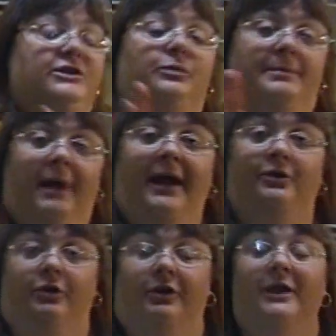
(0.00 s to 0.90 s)
It's a
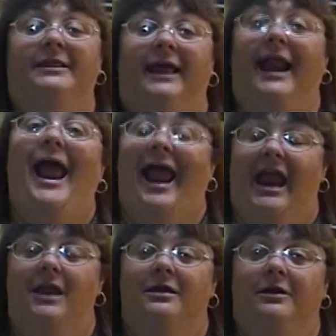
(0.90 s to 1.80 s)
reminder that,
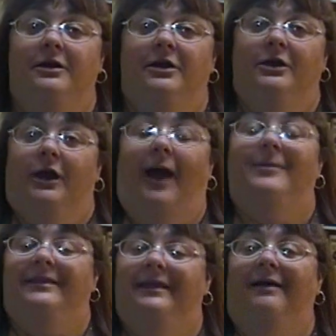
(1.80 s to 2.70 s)
hey,
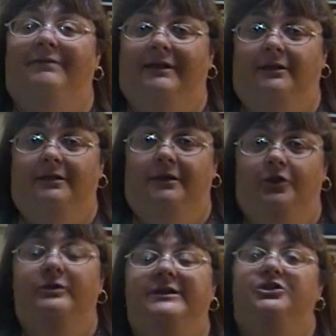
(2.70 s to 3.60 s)
I'm in the oven,
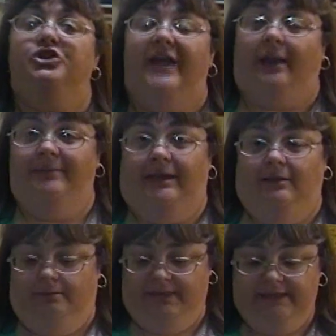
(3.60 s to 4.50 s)
you need to check
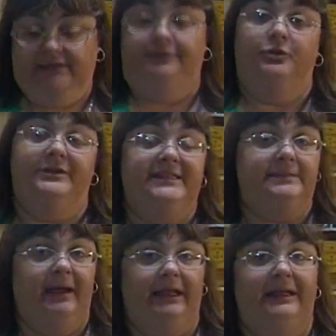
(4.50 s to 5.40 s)
me. Because if you
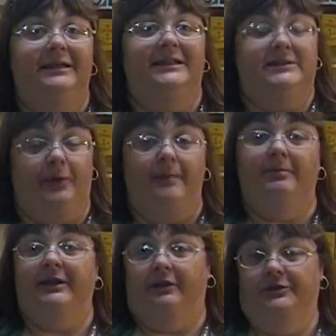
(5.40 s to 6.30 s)
can smell it, it's
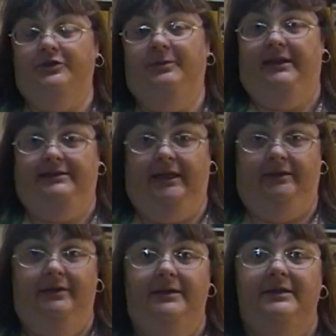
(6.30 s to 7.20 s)
probably close to being
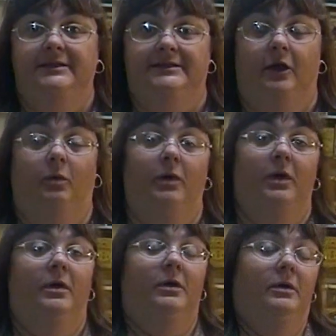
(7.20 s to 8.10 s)
done.
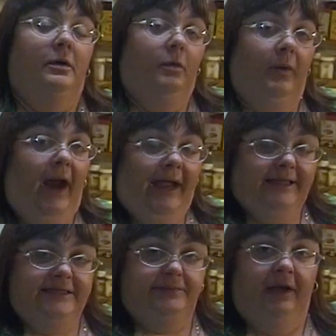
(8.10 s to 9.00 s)
So when
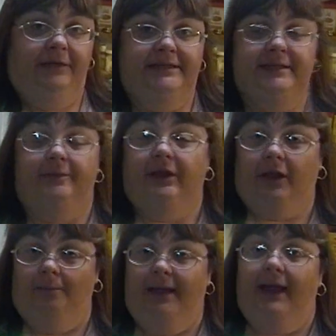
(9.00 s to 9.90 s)
I can smell this, I'm
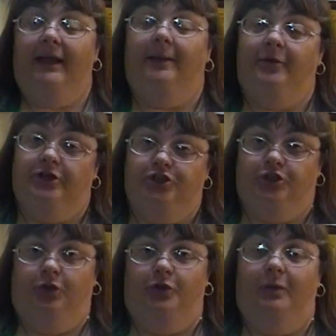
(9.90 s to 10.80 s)
gonna come back and I'm gonna
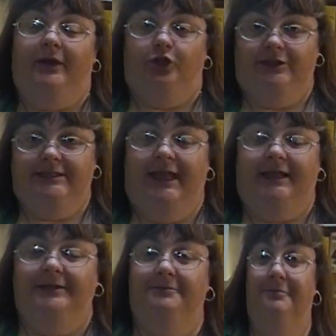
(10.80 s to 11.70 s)
show you what it looks
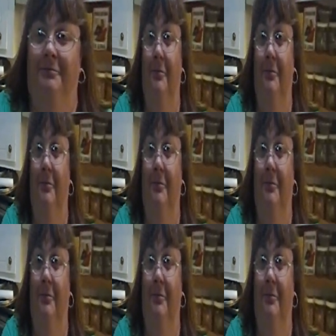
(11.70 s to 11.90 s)
like.